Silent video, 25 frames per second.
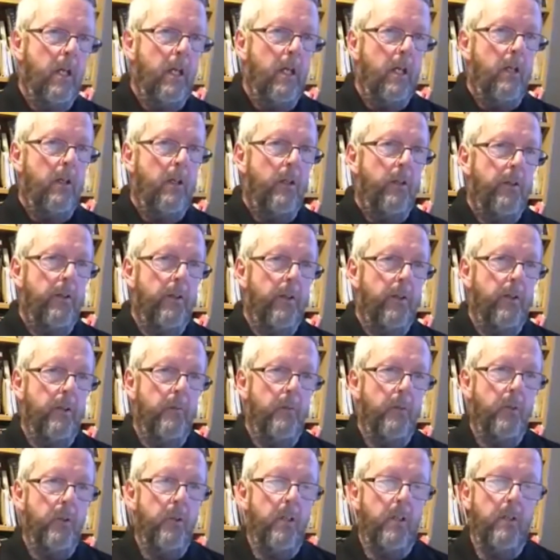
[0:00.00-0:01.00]
So the
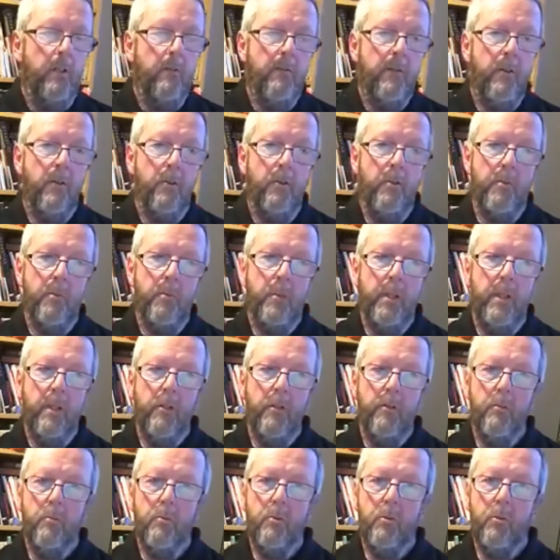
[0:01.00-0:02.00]
boil involves bringing
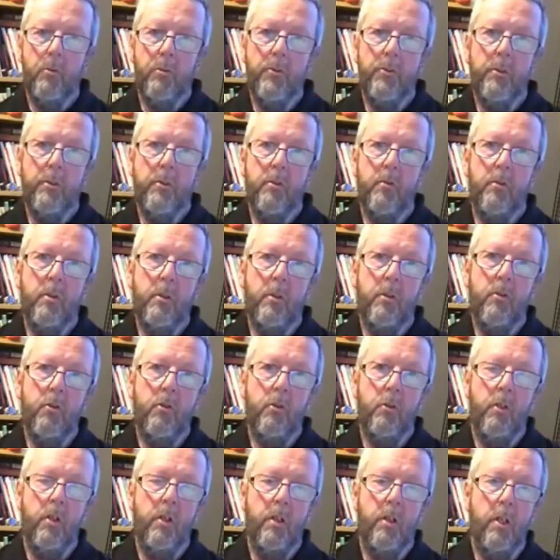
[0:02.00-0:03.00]
the wort to a
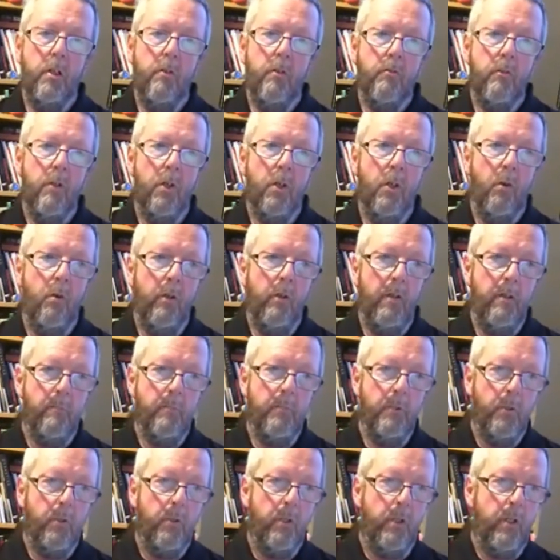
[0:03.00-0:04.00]
good rolling
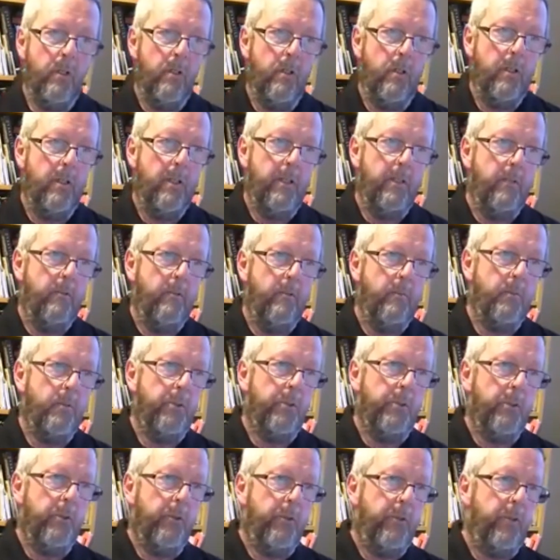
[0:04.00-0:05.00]
boil, and the
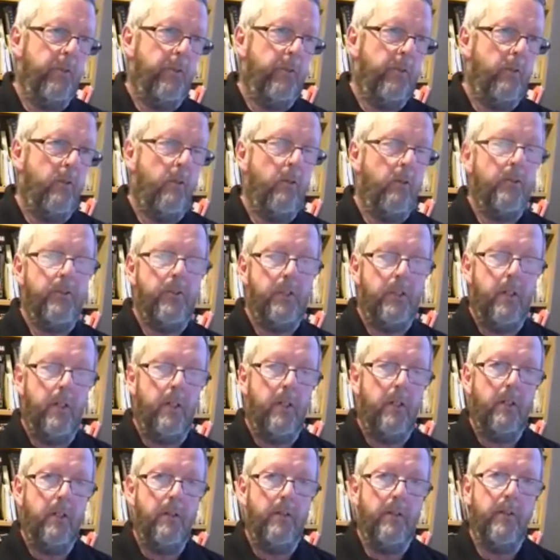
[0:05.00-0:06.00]
boil does not
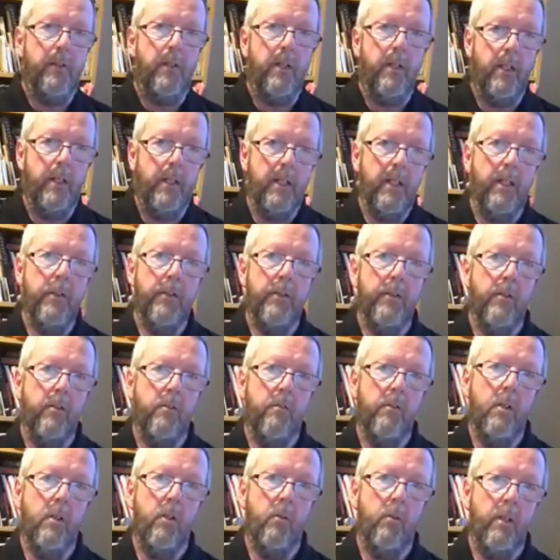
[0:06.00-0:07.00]
start until it is the
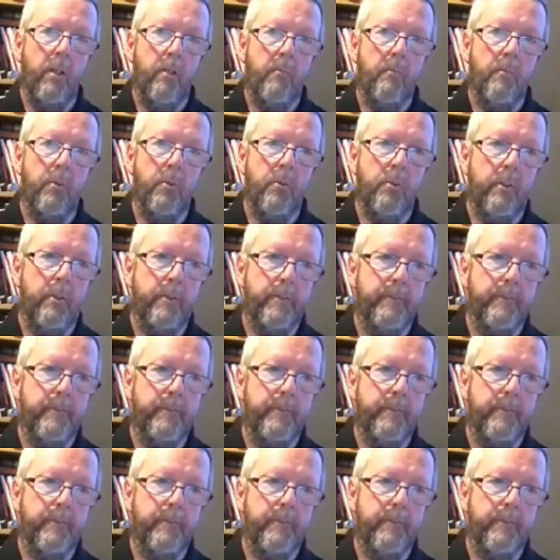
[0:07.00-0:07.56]
rolling boil.